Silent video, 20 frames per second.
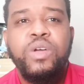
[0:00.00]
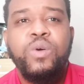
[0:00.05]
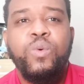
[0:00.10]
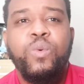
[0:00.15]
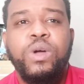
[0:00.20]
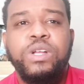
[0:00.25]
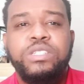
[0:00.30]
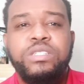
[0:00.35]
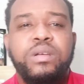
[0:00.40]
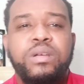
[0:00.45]

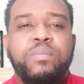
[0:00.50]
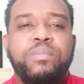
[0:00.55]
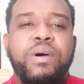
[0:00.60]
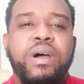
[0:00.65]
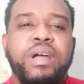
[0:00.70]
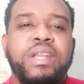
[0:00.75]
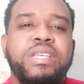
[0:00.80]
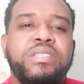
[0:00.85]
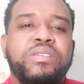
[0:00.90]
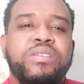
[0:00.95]
Watch your
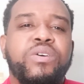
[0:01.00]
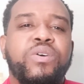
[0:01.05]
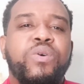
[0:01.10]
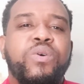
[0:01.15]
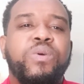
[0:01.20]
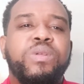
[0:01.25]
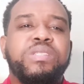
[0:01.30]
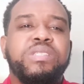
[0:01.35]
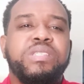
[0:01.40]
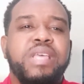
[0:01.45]
body
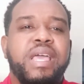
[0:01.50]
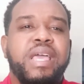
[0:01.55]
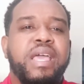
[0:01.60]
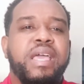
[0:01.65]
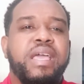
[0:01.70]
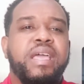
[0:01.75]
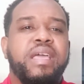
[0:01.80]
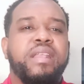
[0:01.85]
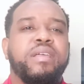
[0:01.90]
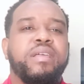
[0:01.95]
tones
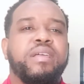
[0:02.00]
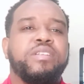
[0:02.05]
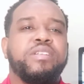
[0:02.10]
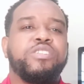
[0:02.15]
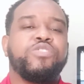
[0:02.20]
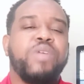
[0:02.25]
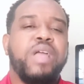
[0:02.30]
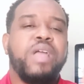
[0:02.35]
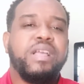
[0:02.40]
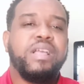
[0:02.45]
and
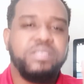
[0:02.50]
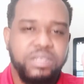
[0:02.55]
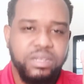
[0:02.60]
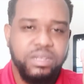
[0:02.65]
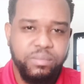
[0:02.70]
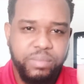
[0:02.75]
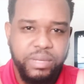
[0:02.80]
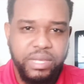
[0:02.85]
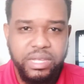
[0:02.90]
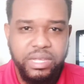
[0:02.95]
attracts and
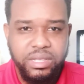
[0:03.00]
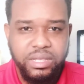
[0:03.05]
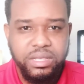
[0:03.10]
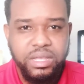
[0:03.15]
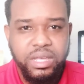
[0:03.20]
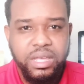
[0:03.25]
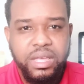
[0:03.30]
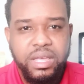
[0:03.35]
appeal.